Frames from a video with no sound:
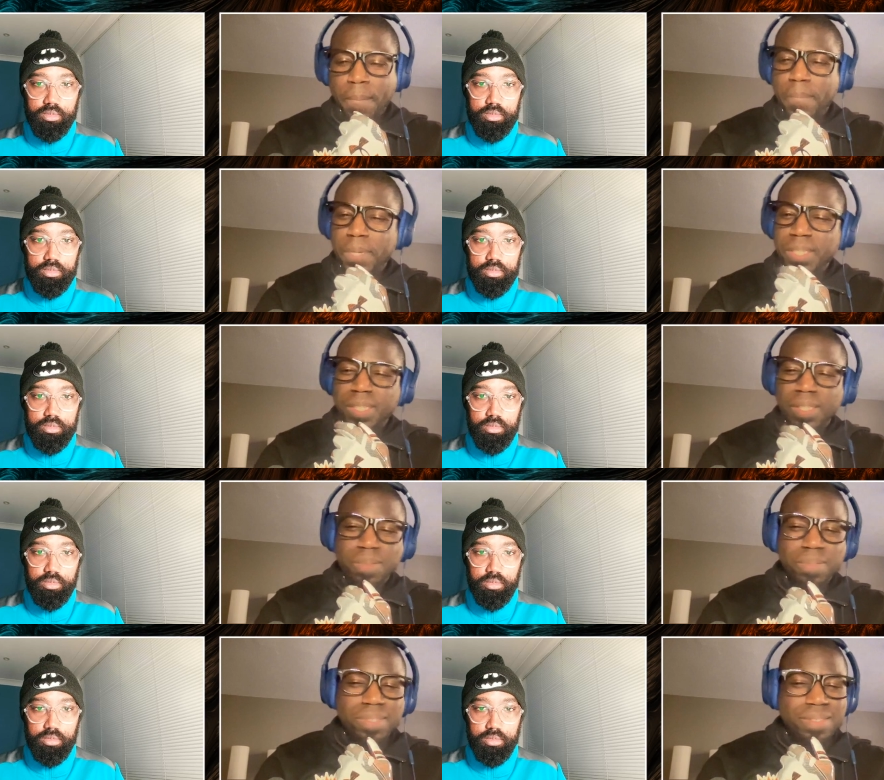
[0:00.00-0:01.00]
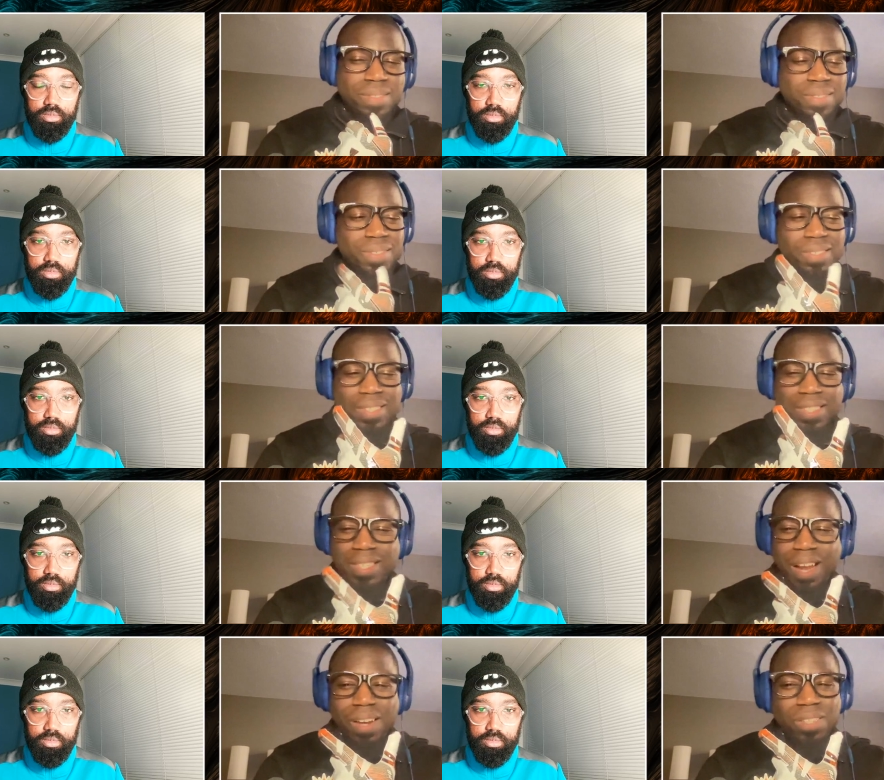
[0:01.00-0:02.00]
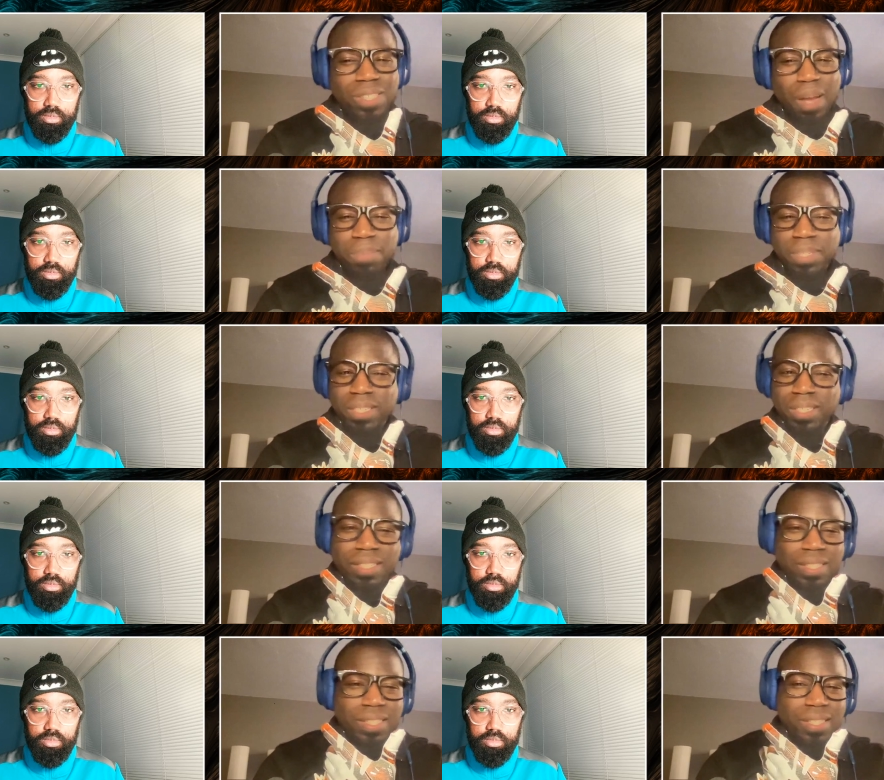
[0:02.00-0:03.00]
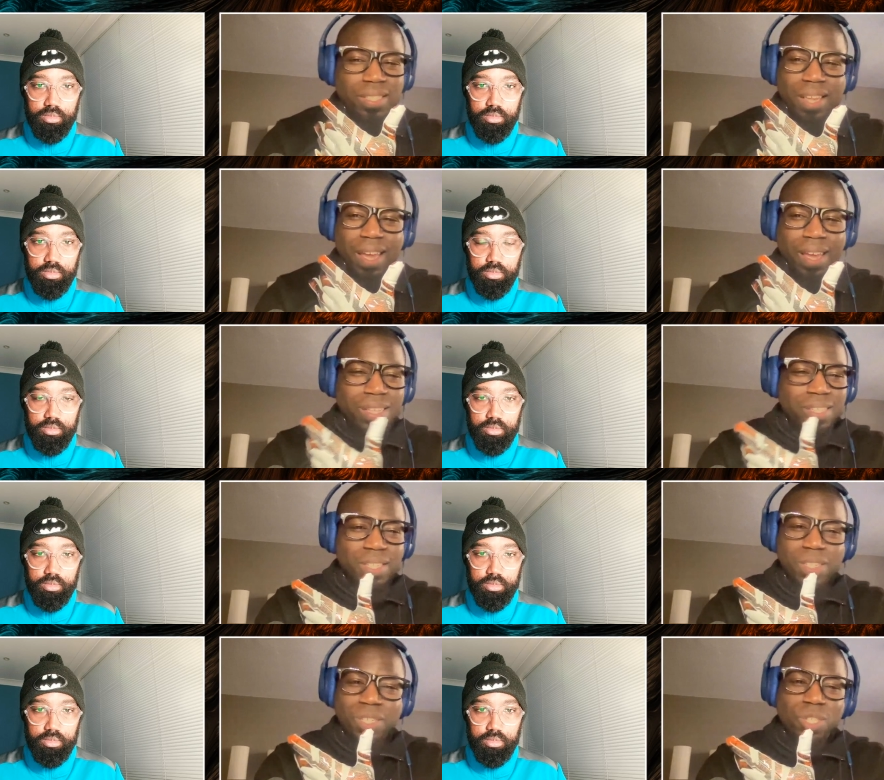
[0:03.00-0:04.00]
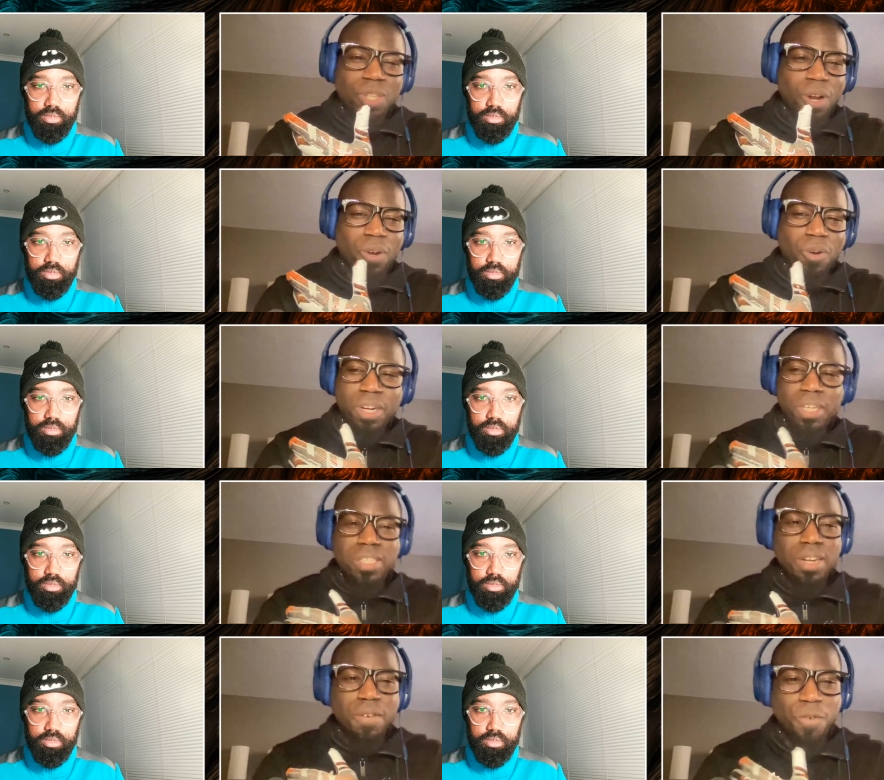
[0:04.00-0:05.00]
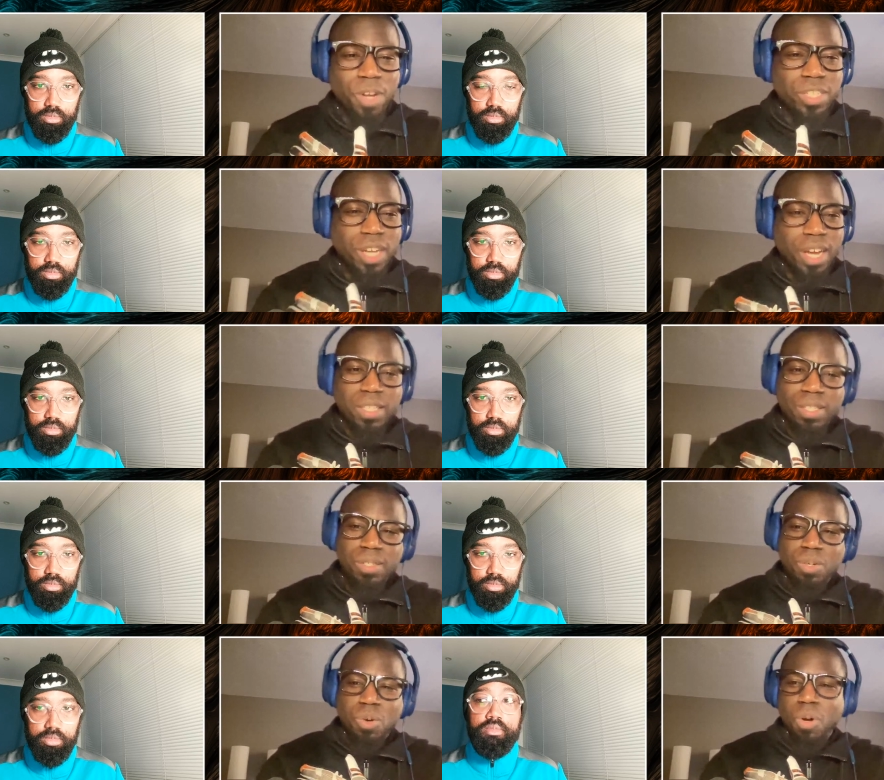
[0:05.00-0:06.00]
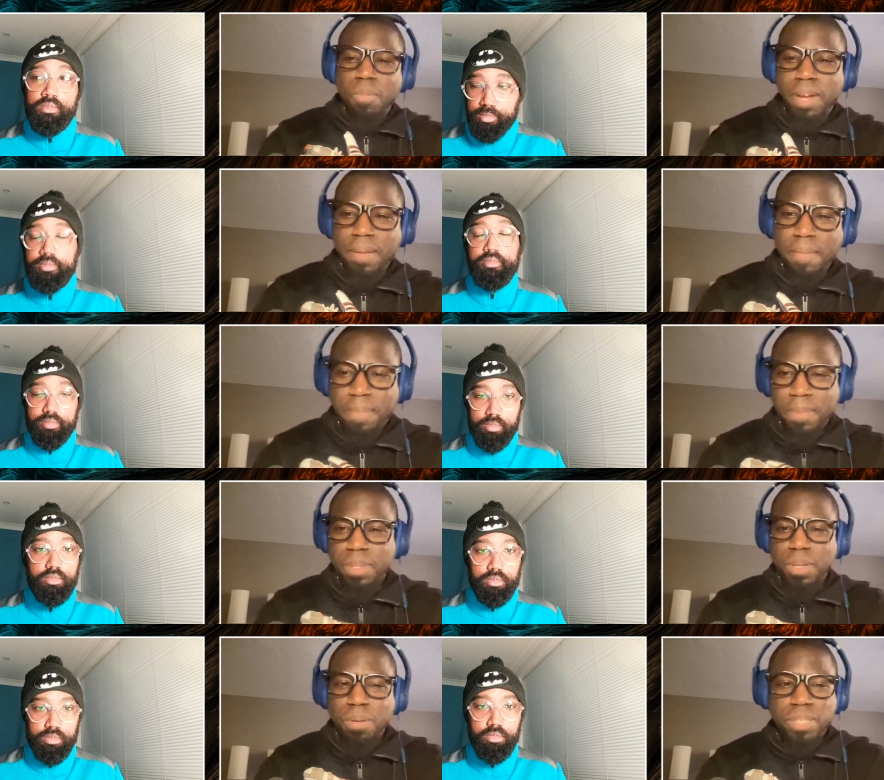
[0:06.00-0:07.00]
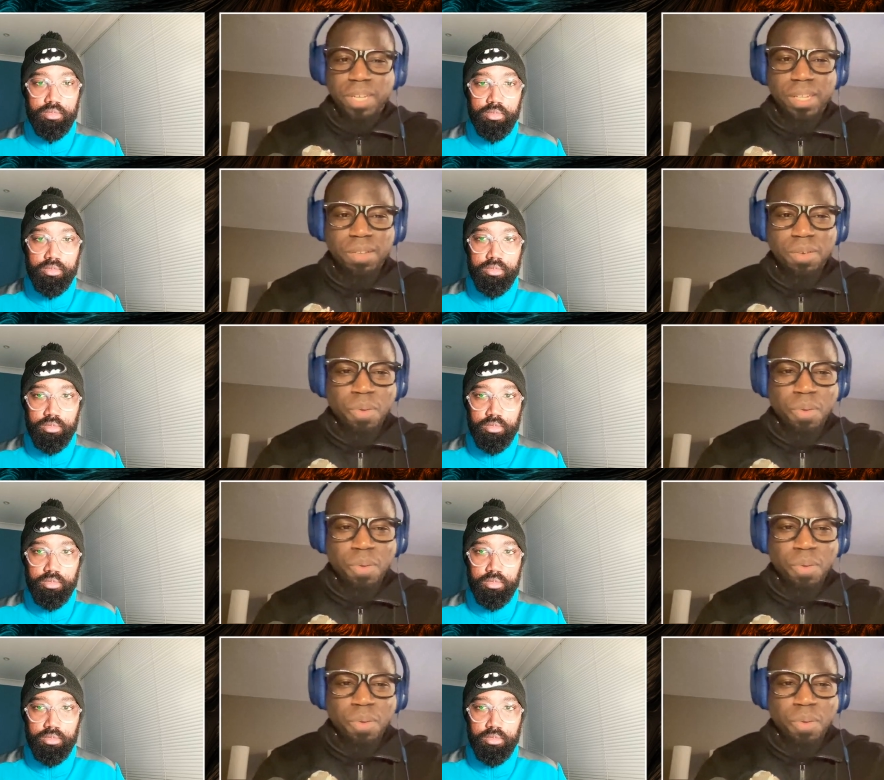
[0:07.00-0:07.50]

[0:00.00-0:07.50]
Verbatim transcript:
Speaker 1: But Skylar Thompson isn't the star isn't the franchise quarterback. You know what I'm saying?